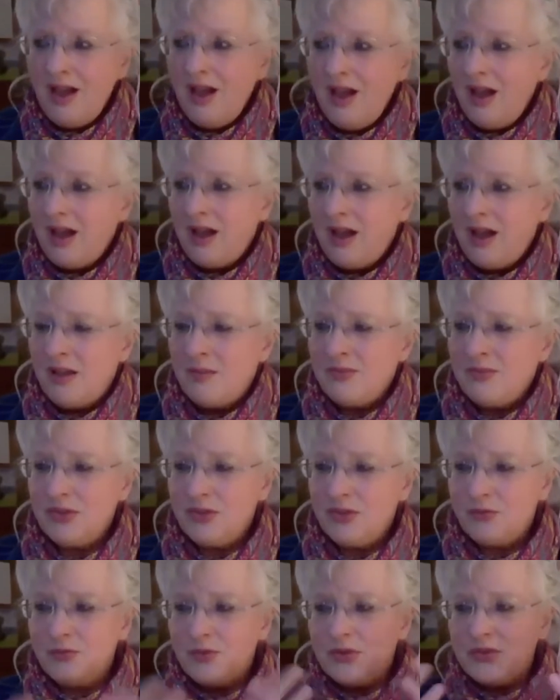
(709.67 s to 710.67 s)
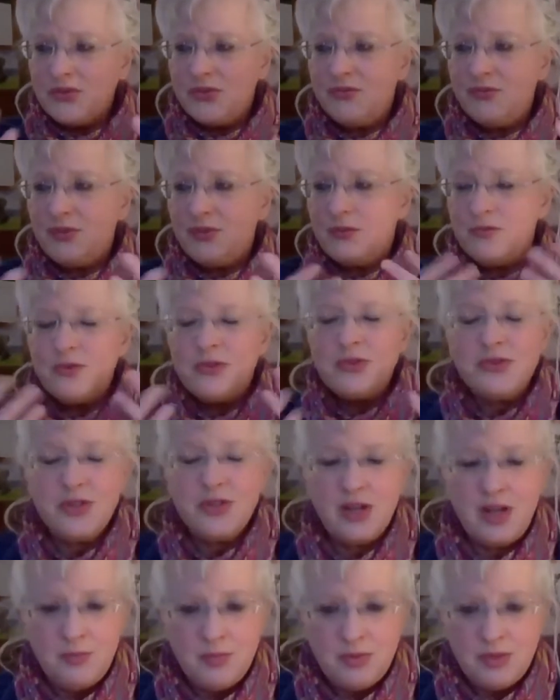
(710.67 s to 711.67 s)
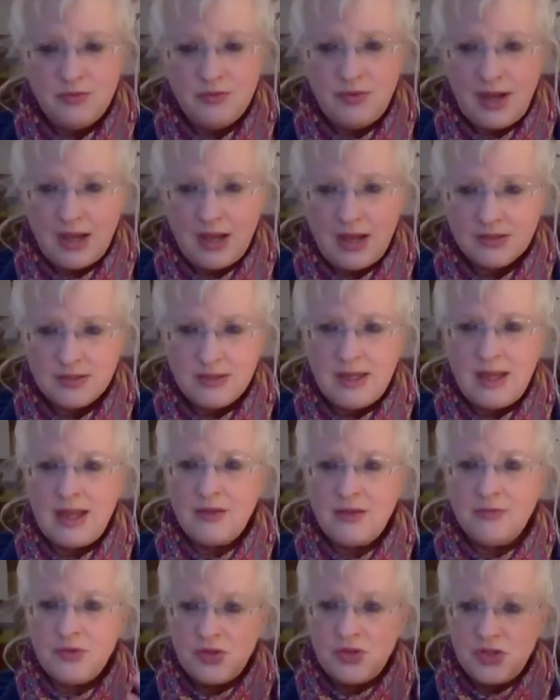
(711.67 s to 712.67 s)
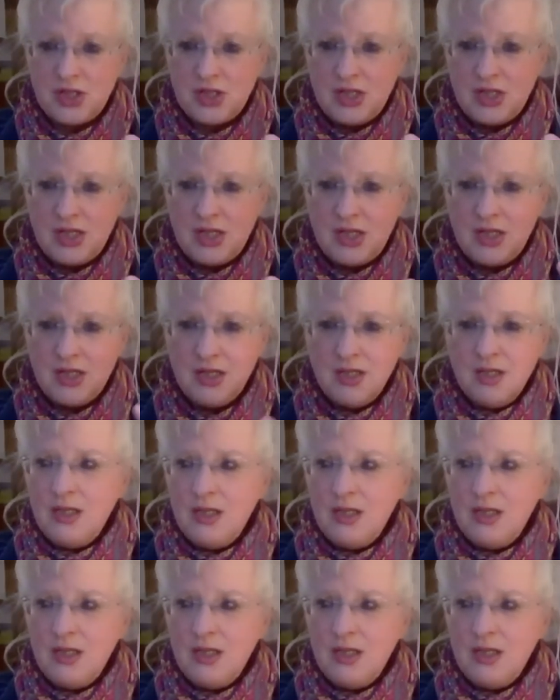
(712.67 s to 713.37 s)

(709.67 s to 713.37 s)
Um, so the first, for the first time in Val's life, she